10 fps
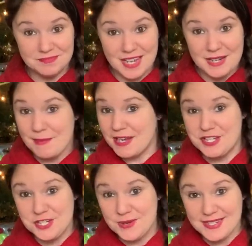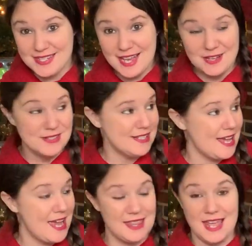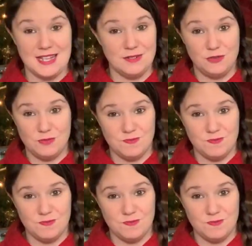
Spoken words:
and he makes chewing sounds, and then